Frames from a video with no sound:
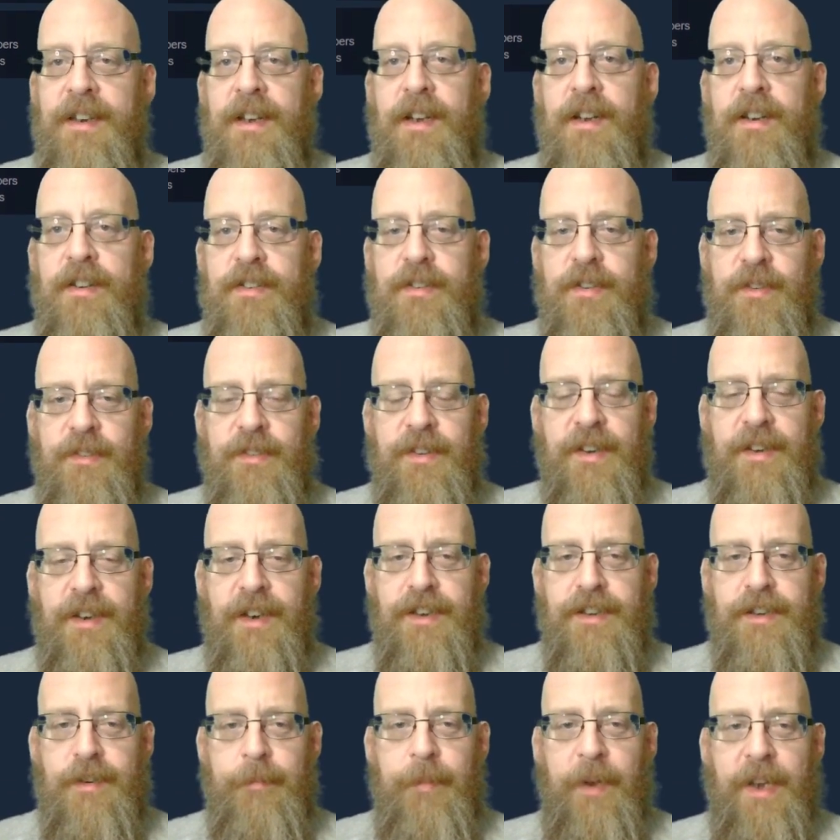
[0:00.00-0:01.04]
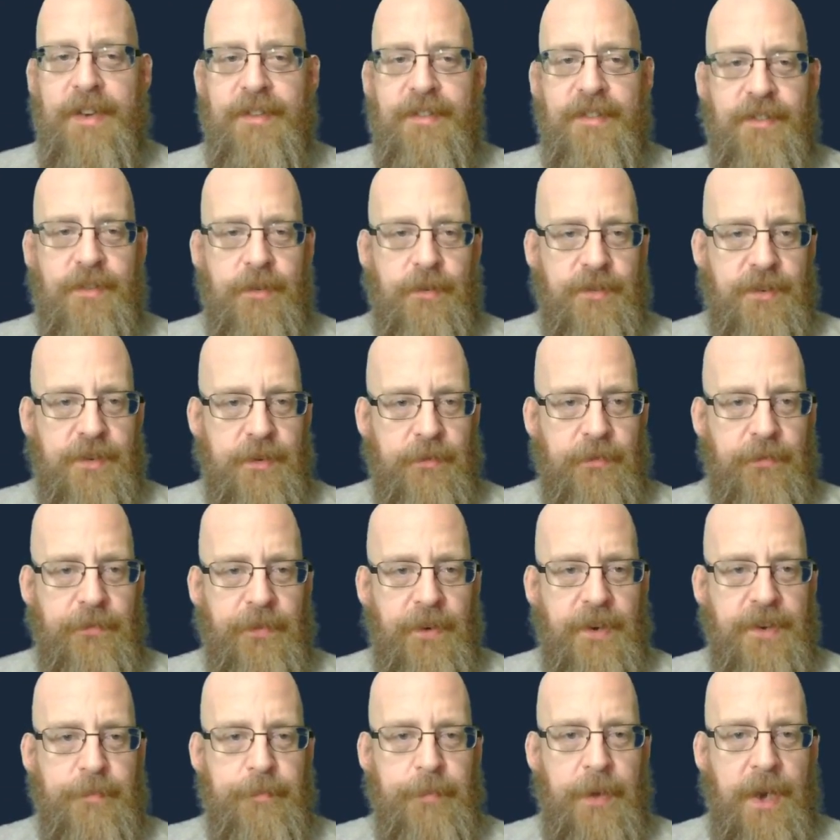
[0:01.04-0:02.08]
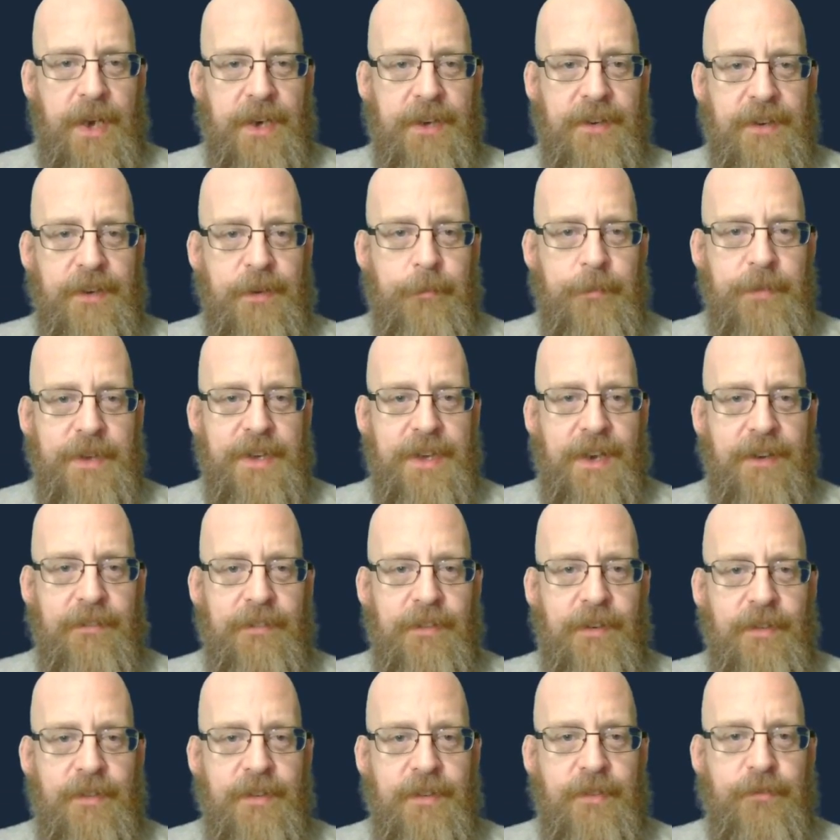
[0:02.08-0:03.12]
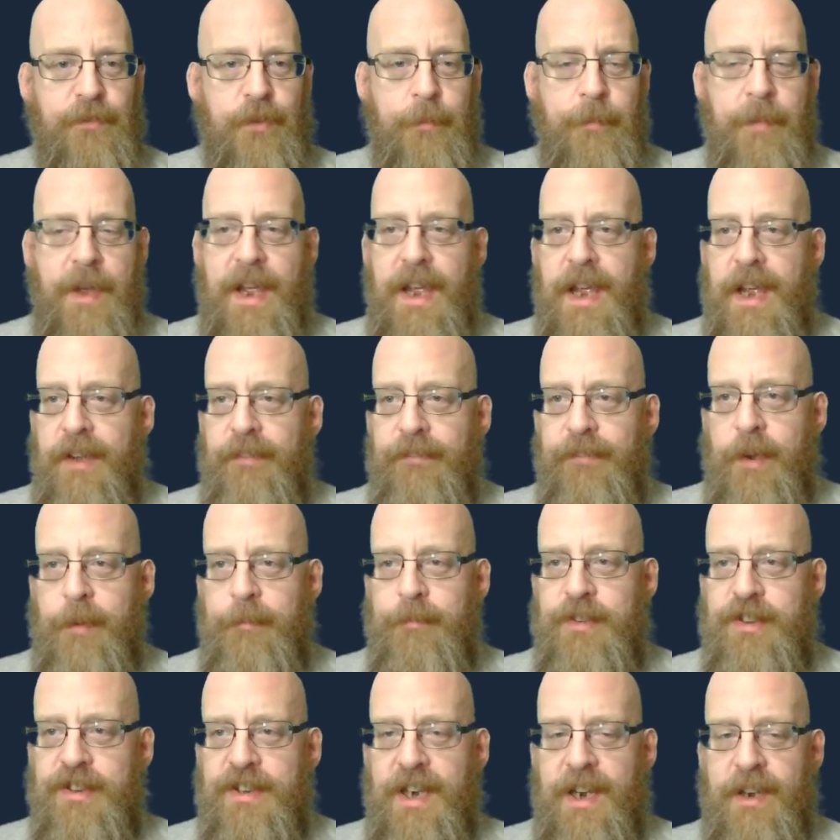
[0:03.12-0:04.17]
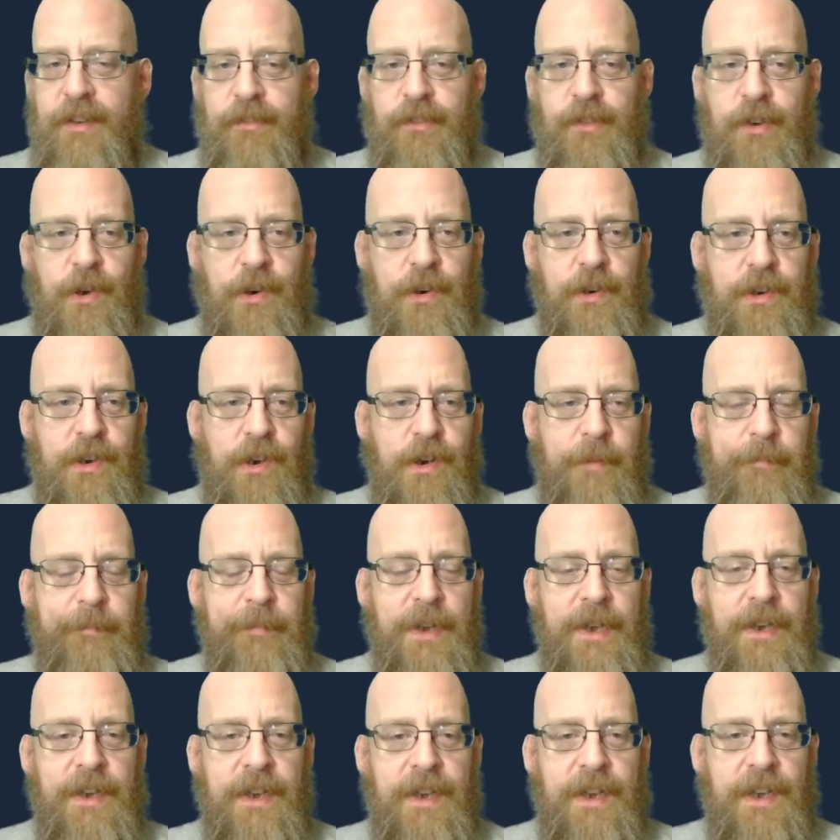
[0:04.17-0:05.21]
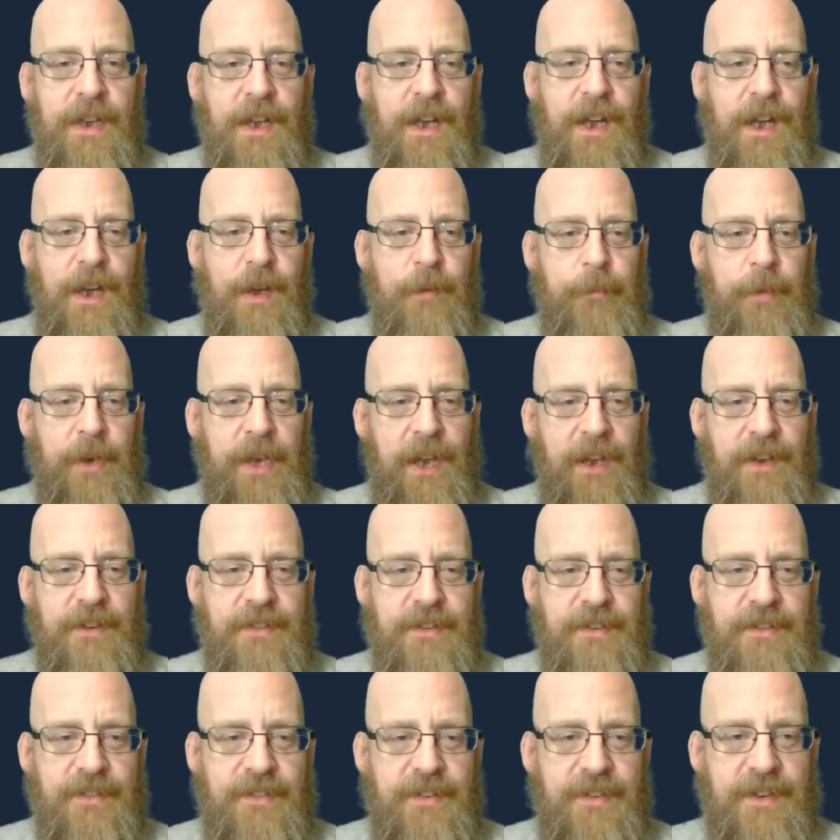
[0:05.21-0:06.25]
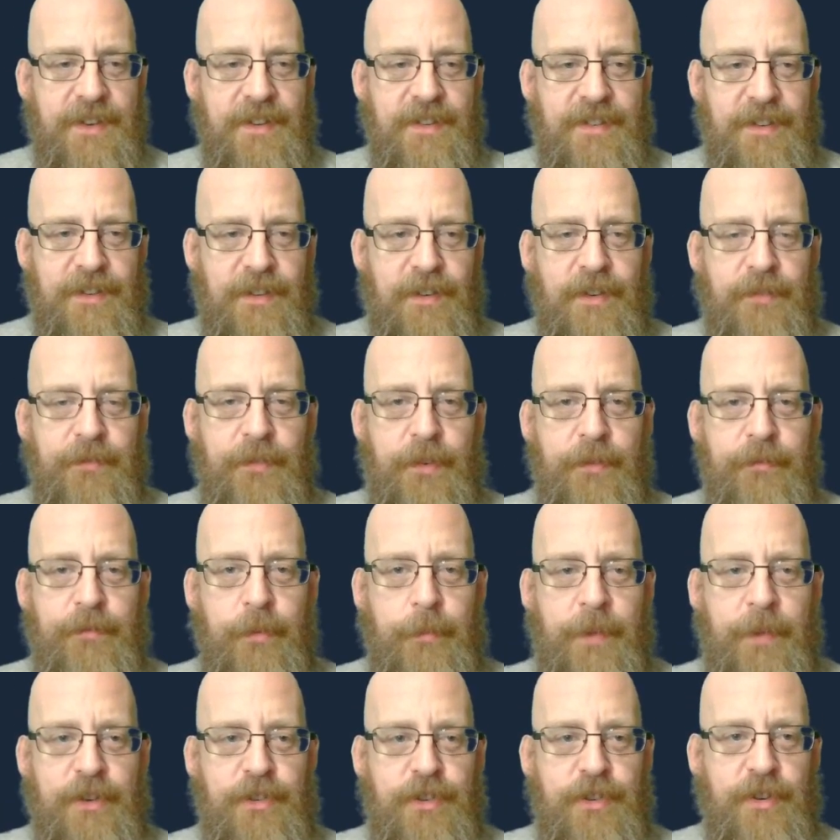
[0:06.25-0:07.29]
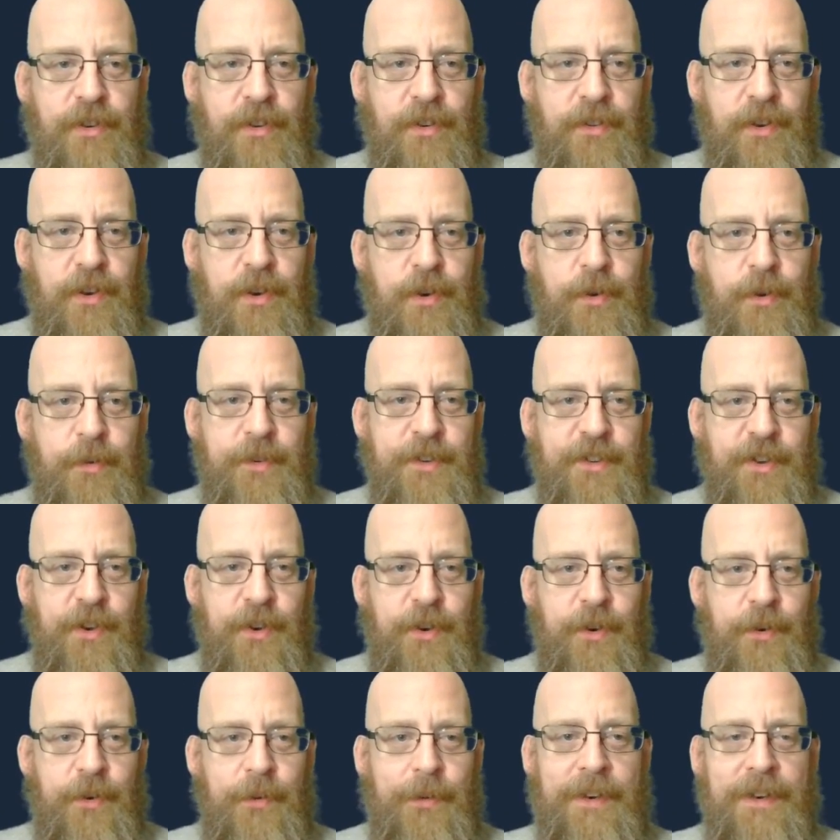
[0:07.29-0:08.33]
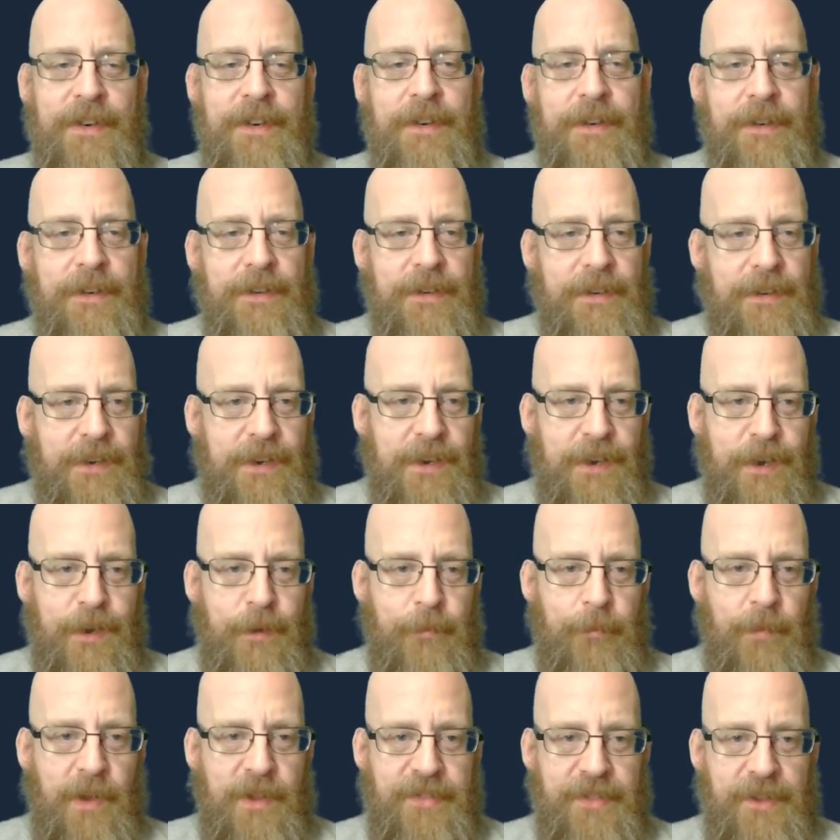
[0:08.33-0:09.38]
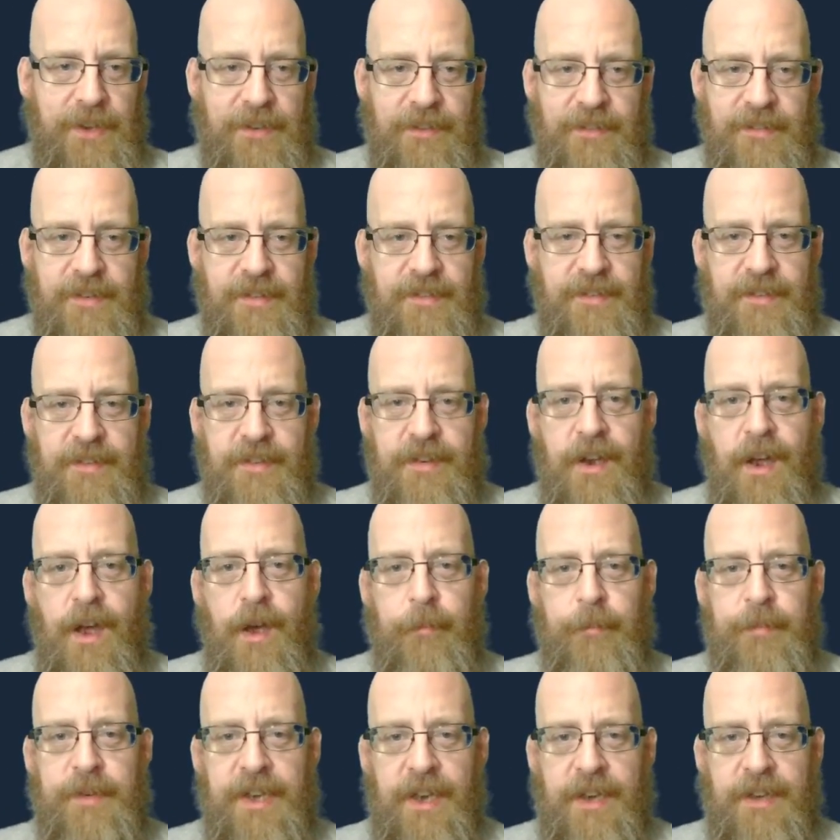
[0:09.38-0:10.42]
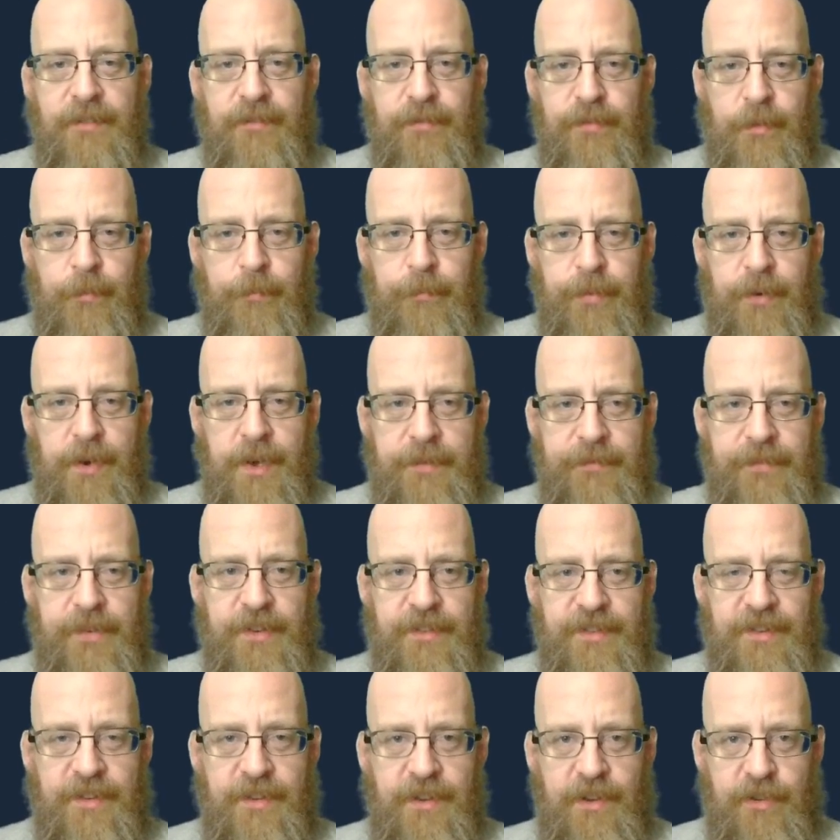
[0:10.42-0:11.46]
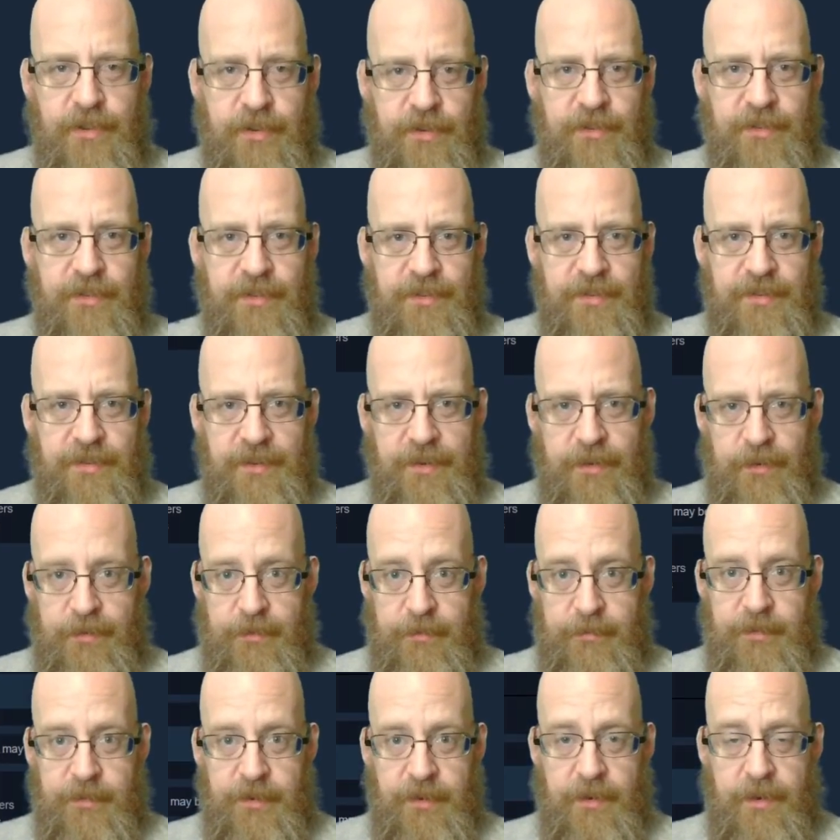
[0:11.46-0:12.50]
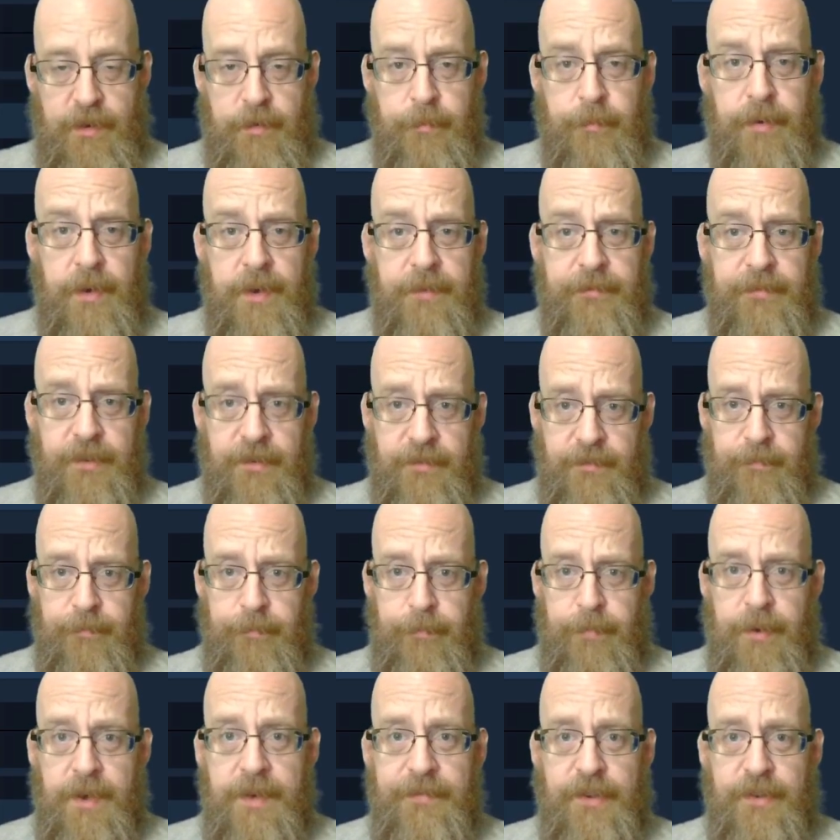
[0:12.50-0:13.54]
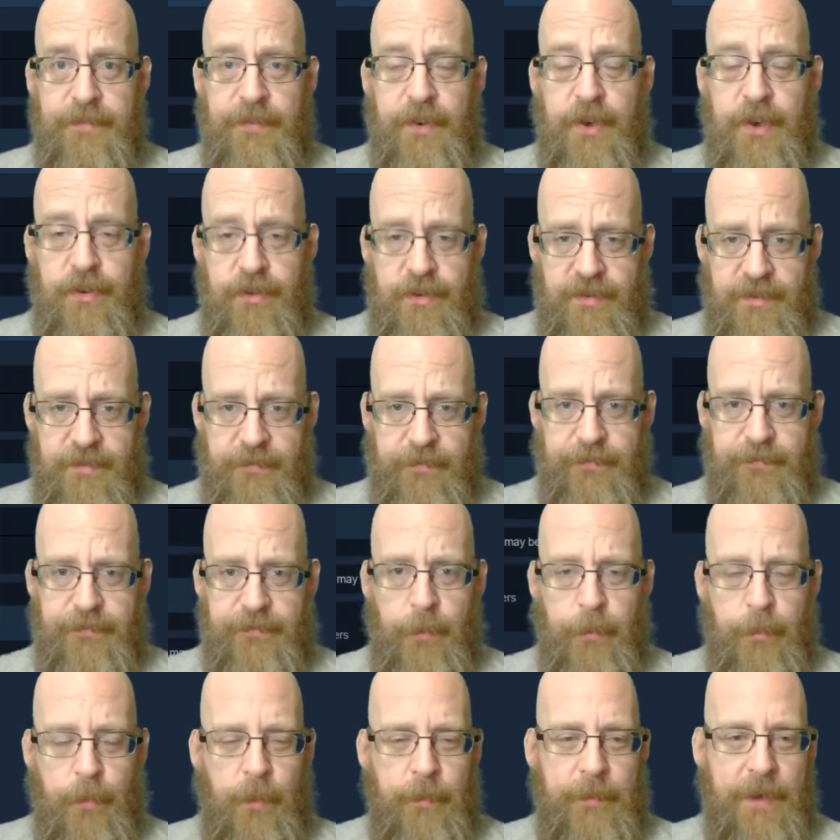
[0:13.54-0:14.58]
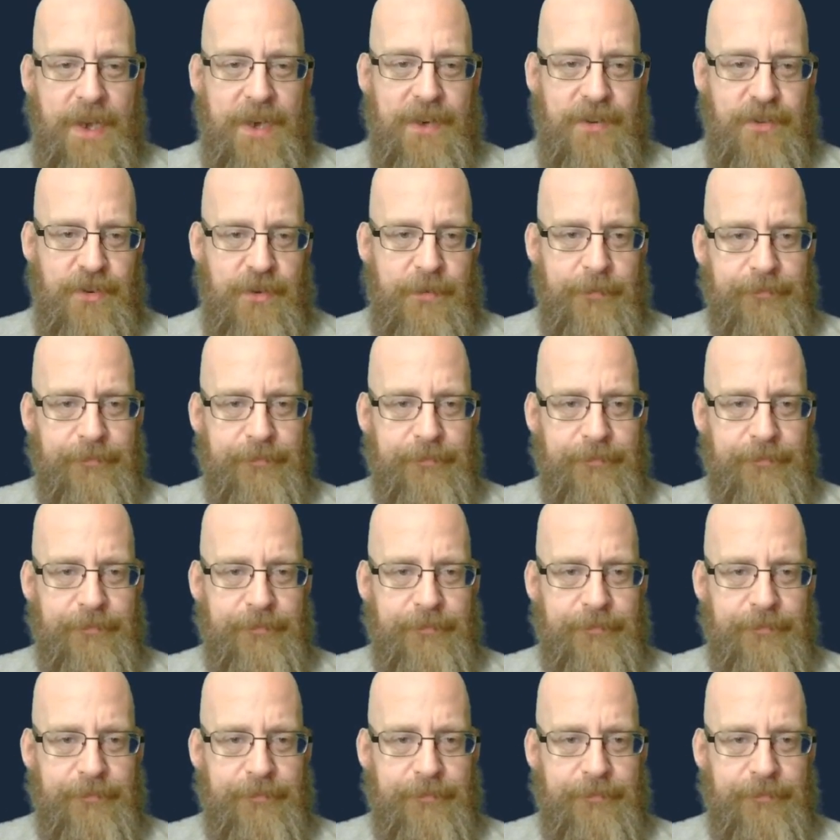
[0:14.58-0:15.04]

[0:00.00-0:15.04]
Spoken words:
to the database. There's also a face pack that can be downloaded from fmscout.com. But yeah, as you can see, there's a lot of information on who is who. I think this is an update from previous editions and certainly previous versions of Football Manager.